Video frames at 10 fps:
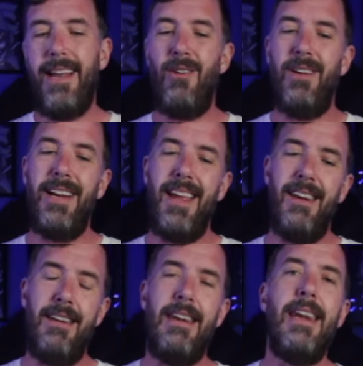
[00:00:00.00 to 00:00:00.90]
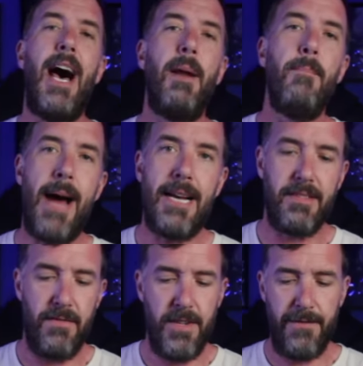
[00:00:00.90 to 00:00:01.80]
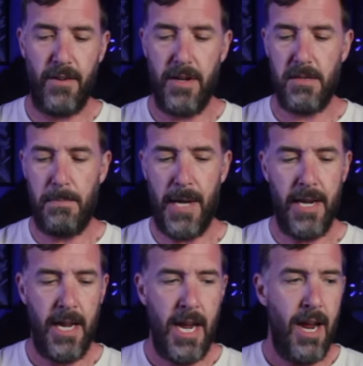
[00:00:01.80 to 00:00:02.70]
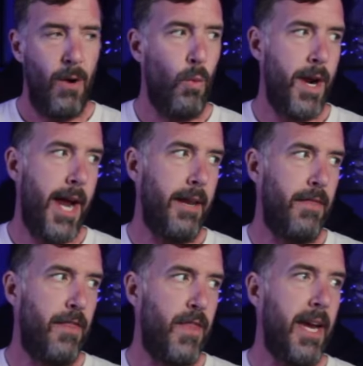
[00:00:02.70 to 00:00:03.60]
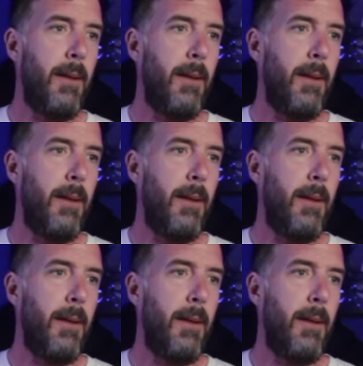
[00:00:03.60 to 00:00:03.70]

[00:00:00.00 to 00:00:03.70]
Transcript: Now, again, not a massive difference, but when I think